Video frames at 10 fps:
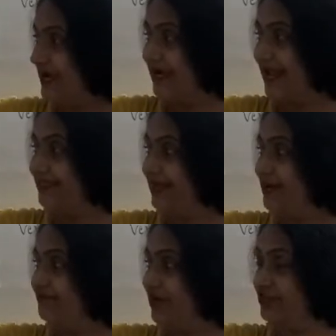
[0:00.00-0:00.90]
can get the
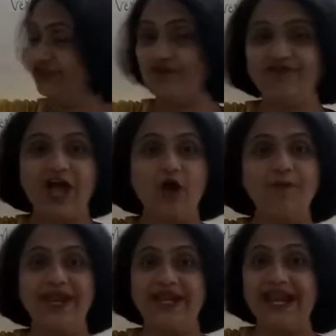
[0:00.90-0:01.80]
difference of how
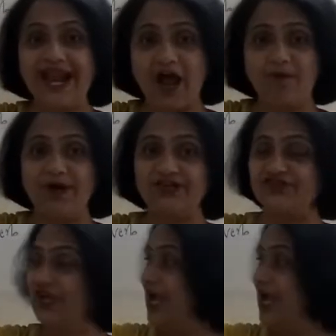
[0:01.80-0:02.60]
many and how much.